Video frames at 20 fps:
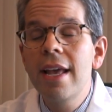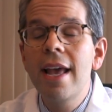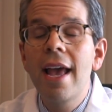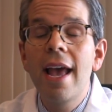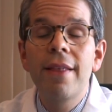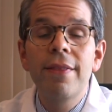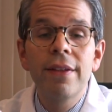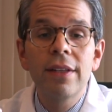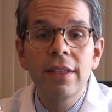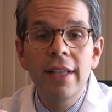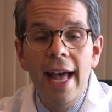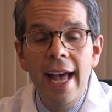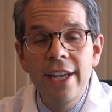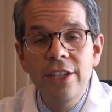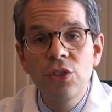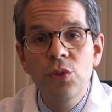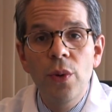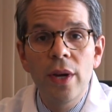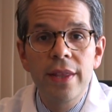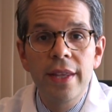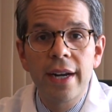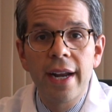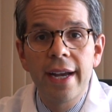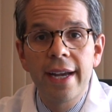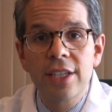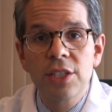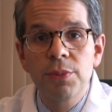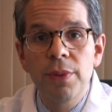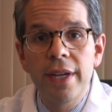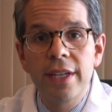And the last way that I
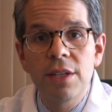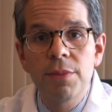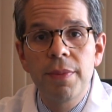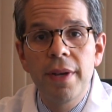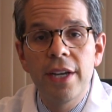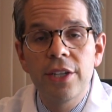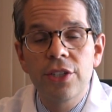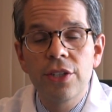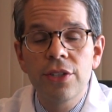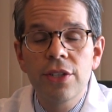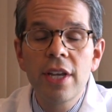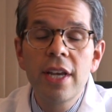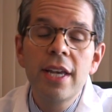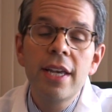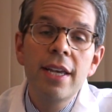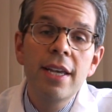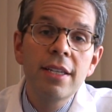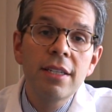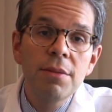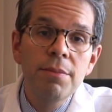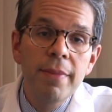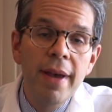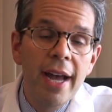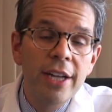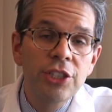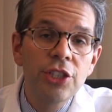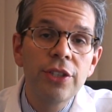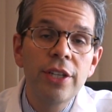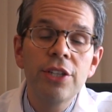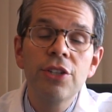explain to patients is
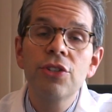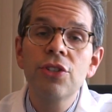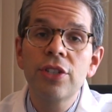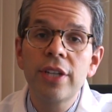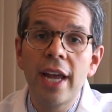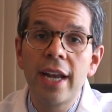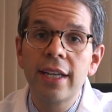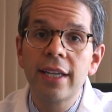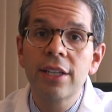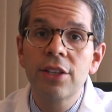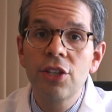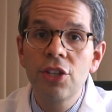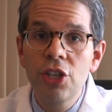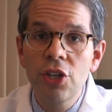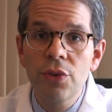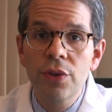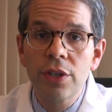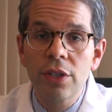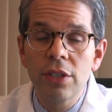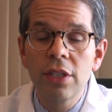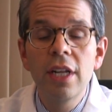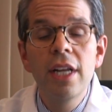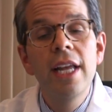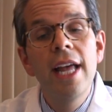imagine that you're standing at the urinal,